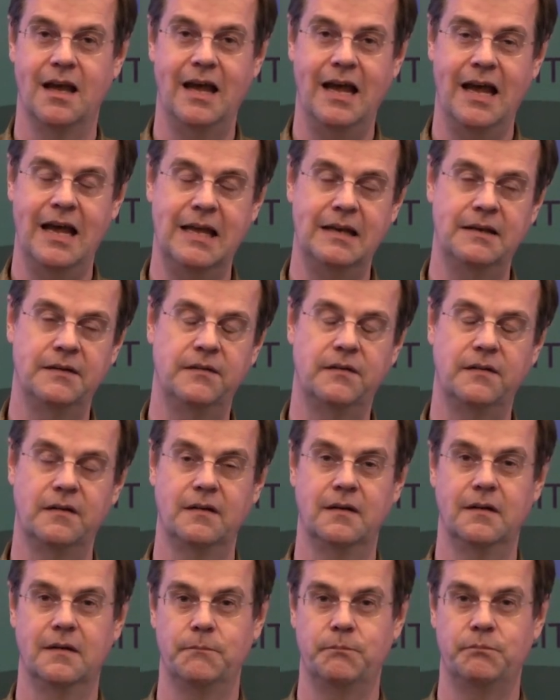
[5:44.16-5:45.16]
And
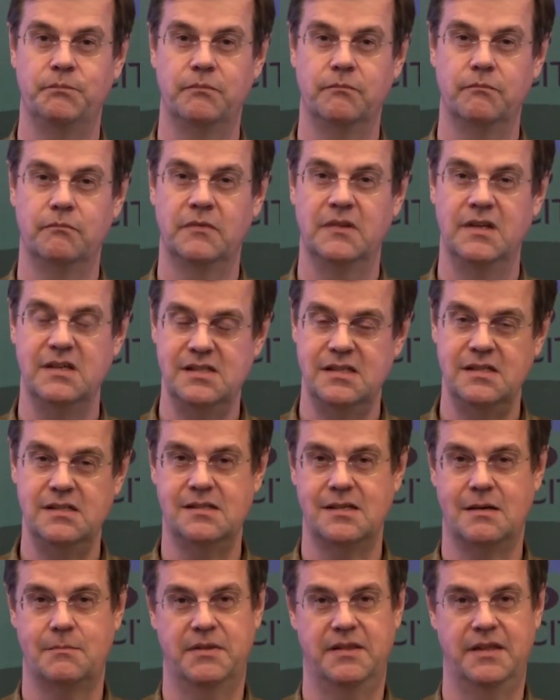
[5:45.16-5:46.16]
this is
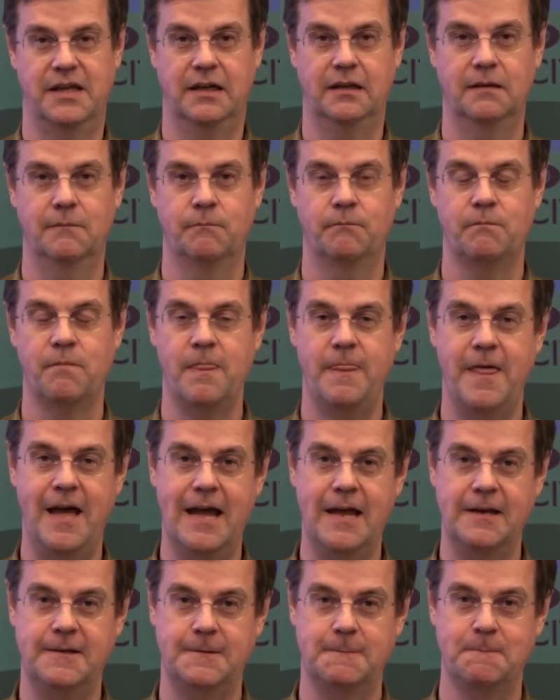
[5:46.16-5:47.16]
something
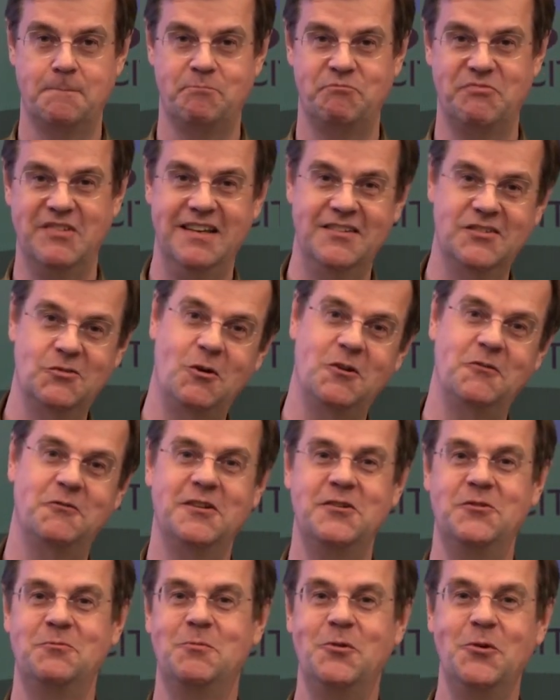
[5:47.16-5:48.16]
that is one of
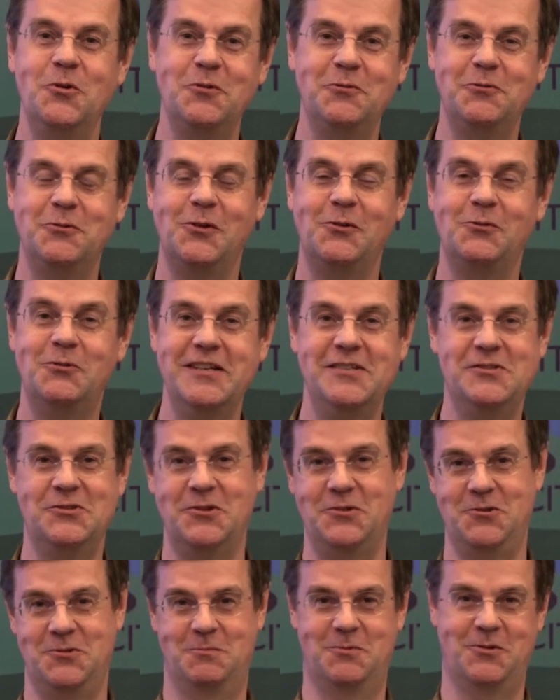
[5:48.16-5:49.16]
these beautiful
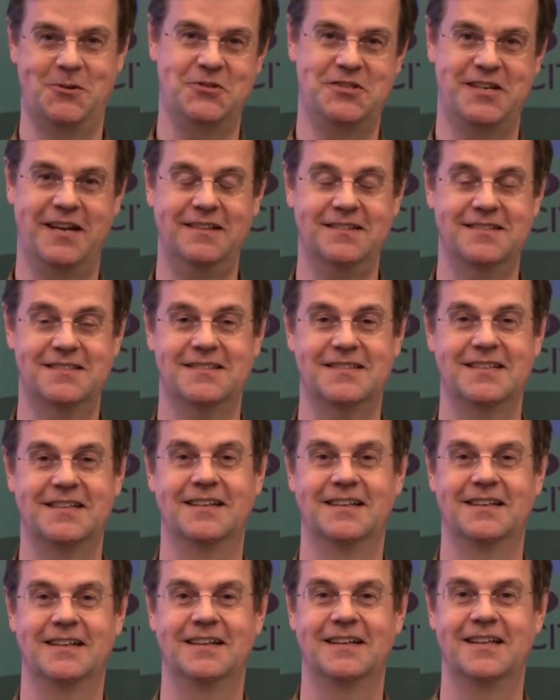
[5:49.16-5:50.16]
research projects
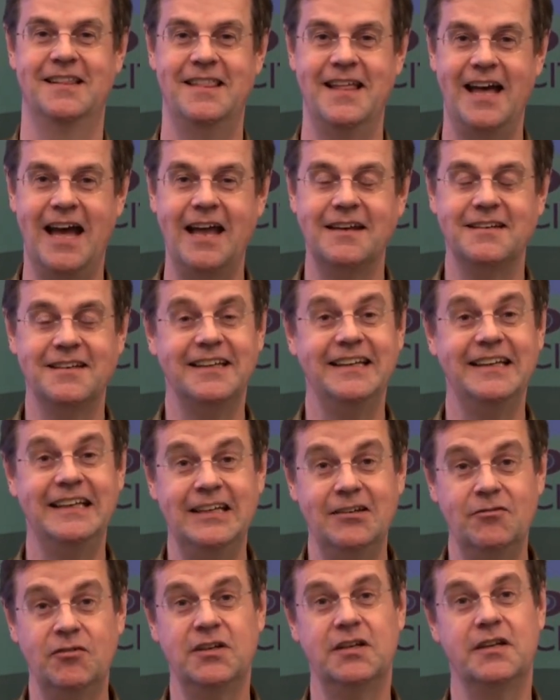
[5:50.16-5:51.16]
that,
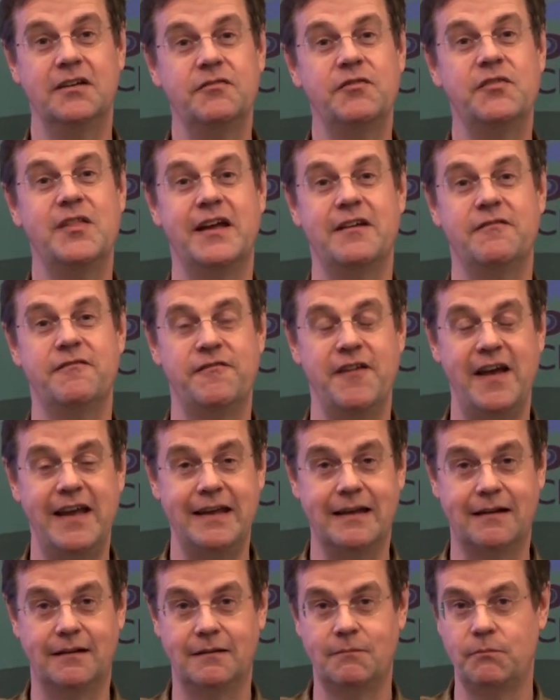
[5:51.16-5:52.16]
even if they
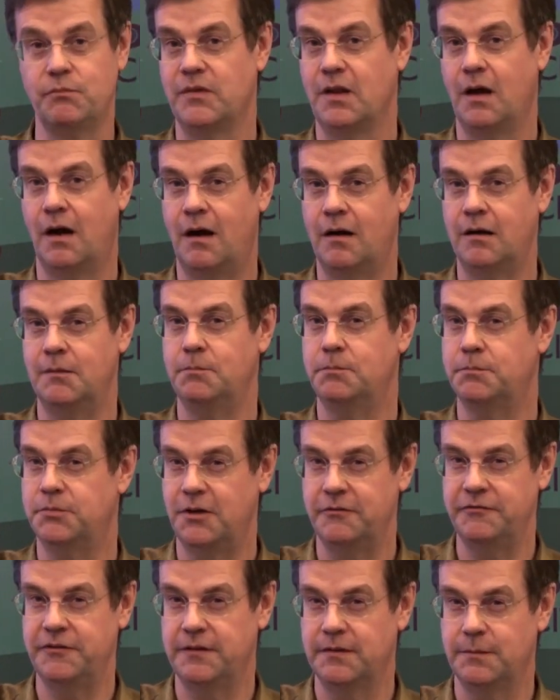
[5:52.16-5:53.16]
fail, are
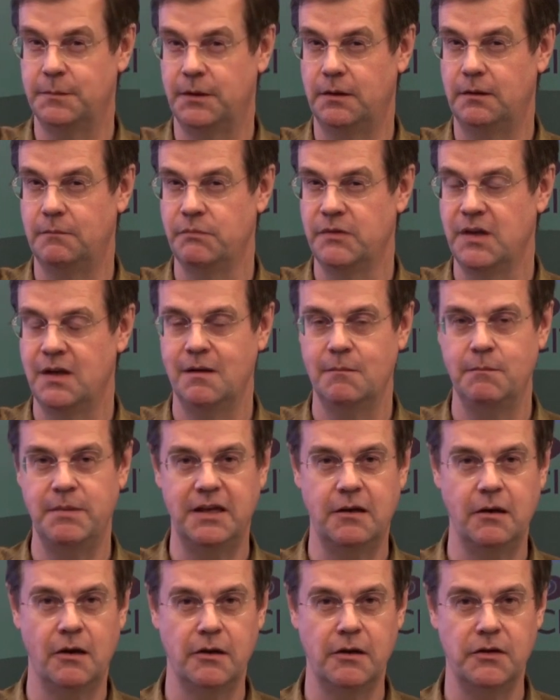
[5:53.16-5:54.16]
profitable,
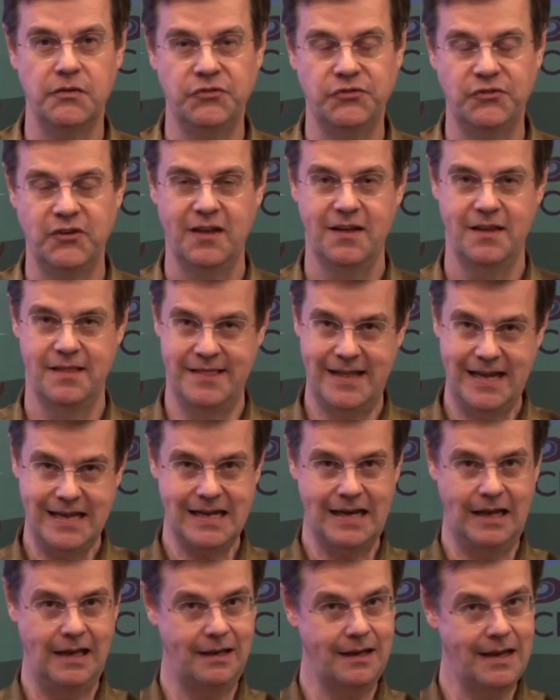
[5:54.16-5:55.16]
because they
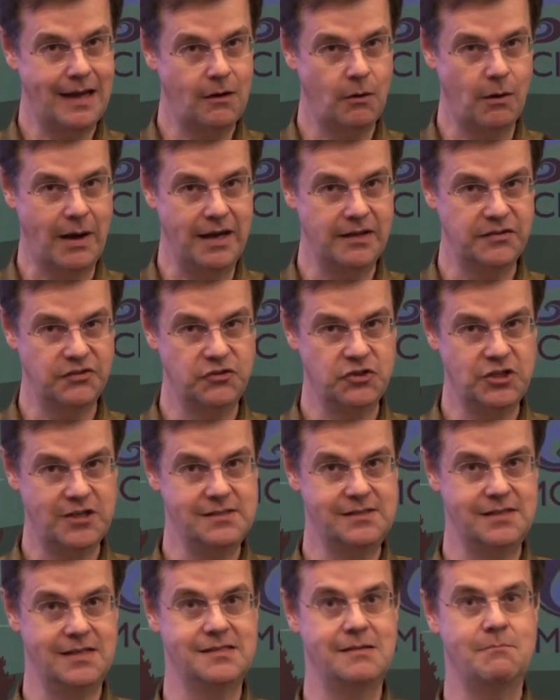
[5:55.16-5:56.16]
allow us,
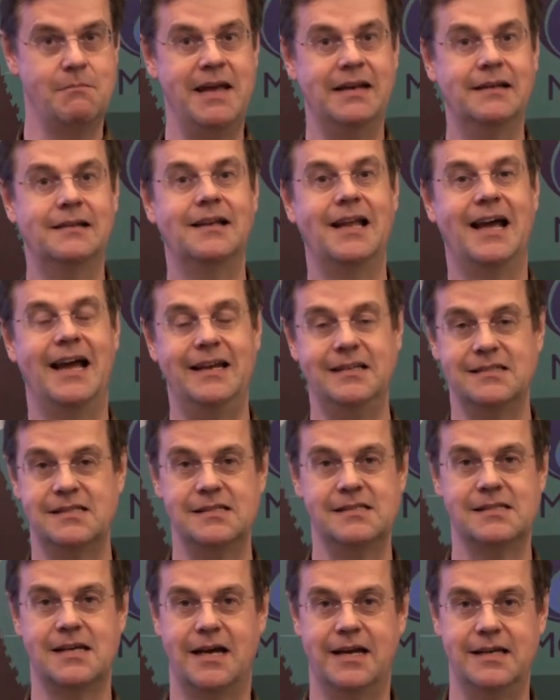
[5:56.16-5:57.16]
just as a mental
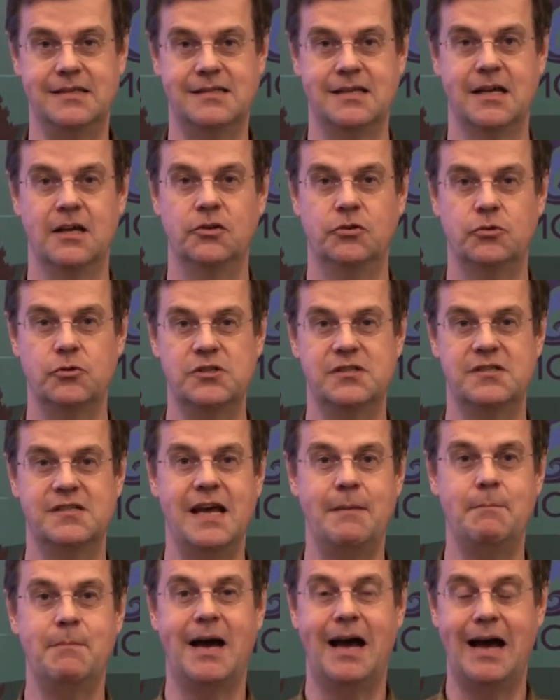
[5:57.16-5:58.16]
exercise, to
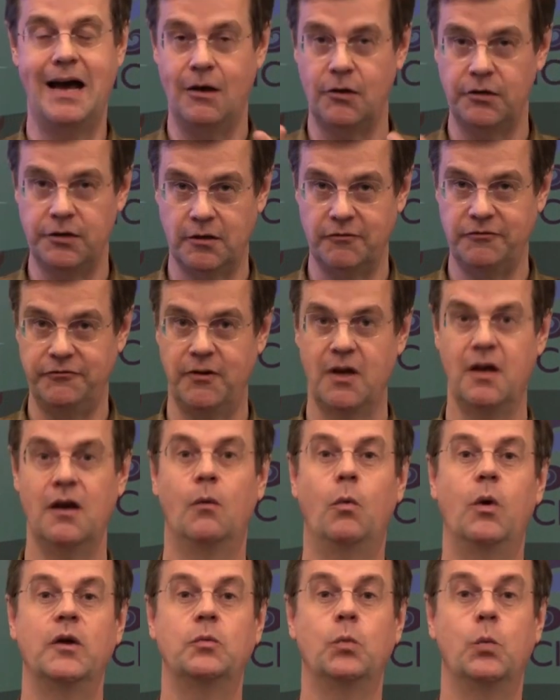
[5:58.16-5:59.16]
step out of
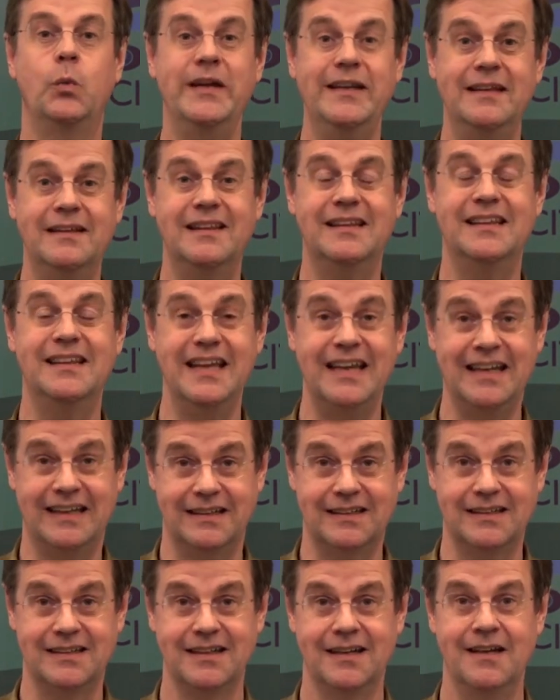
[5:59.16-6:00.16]
what we
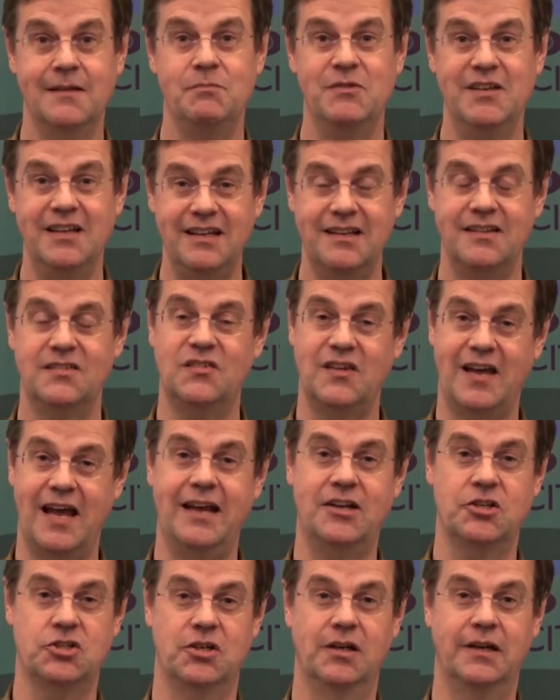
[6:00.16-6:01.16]
think is
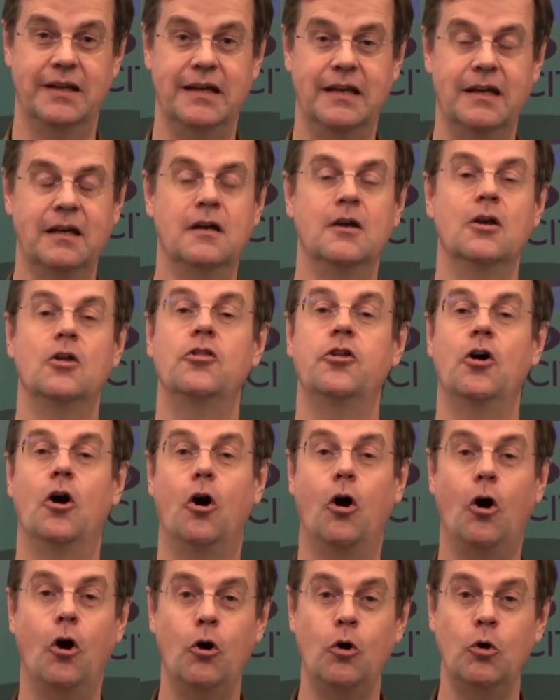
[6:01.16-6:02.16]
actually the
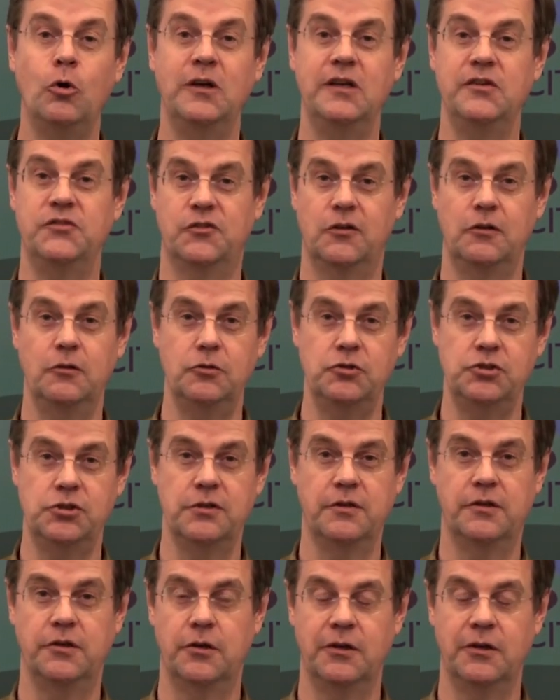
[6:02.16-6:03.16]
only solution, the